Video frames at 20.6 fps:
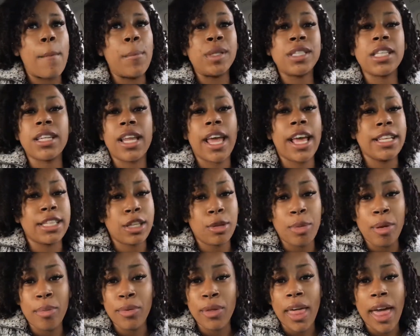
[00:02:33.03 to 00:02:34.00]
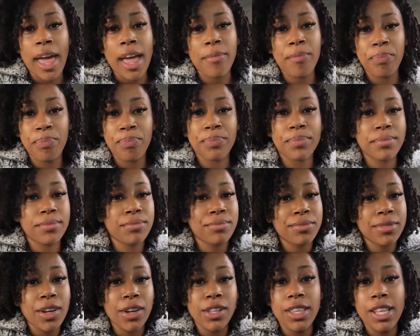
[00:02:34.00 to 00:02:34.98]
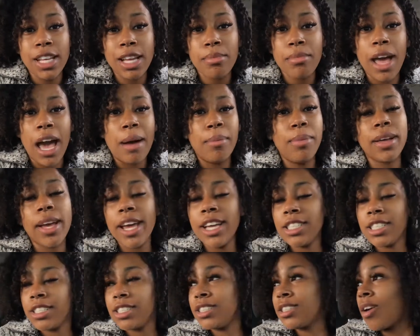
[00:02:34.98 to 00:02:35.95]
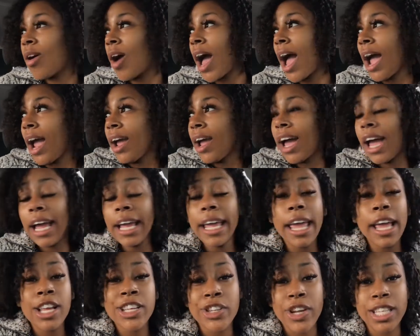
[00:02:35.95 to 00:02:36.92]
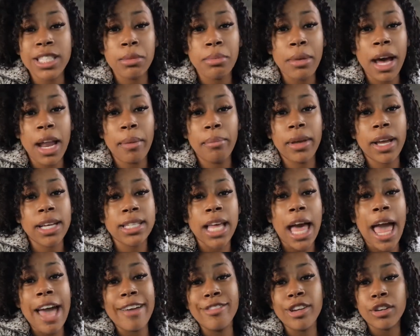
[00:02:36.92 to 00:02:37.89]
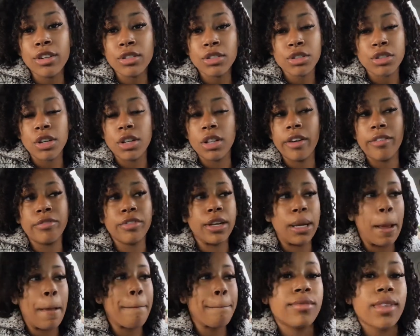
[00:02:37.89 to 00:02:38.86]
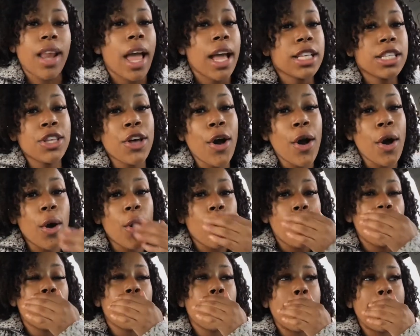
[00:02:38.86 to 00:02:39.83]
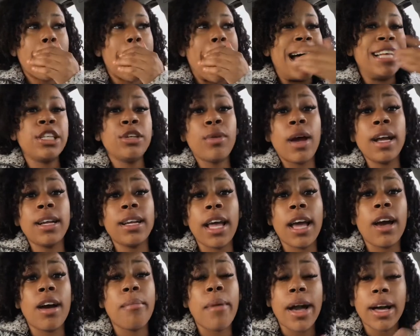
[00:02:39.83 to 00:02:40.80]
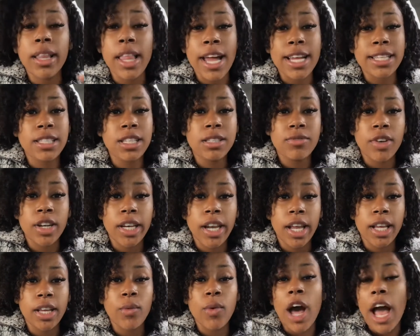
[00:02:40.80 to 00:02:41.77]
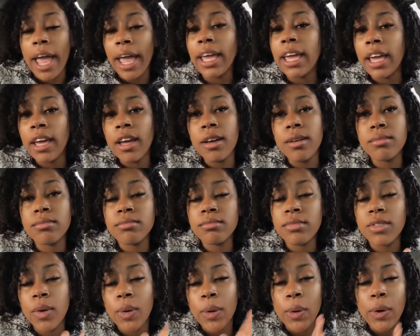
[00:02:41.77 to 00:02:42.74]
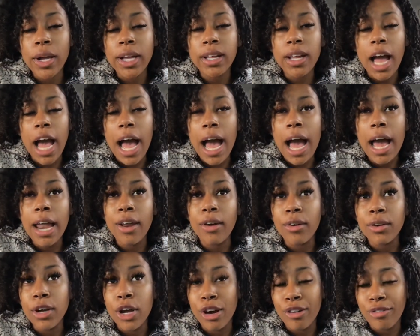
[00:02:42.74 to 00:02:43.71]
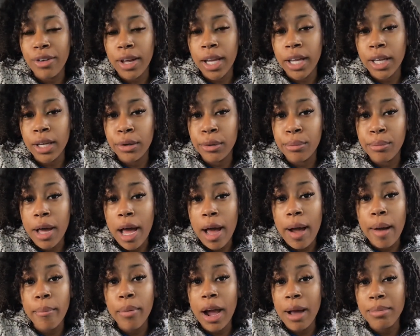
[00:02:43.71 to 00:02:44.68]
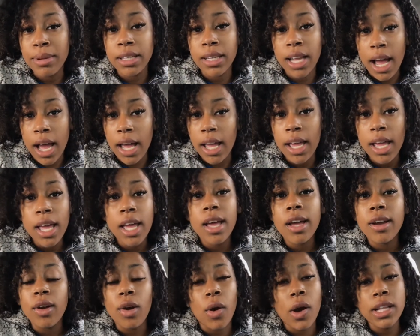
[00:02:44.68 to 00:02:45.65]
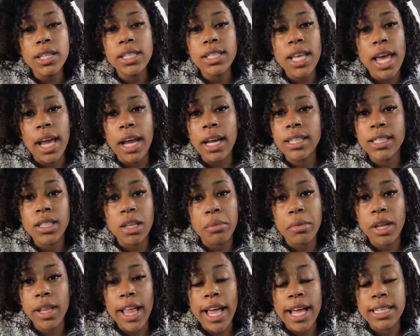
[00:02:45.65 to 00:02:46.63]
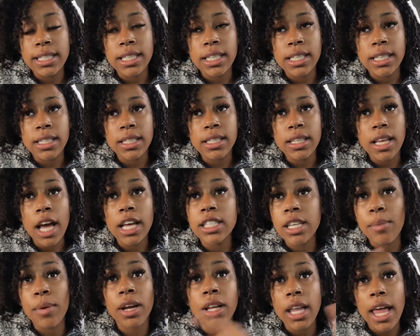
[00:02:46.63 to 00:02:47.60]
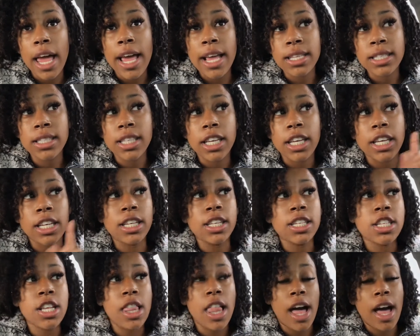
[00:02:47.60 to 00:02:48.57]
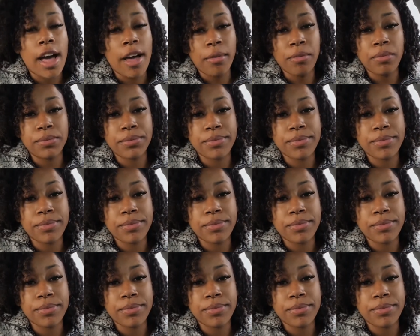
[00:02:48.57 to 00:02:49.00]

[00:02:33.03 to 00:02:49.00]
It's in the hands of the people that look at my application. So I can't stress about it because I have no control over it. So as of right now, my class is pregnant. Well, I am going, I don't know if I am. I'm probably not going to take a summer class in July.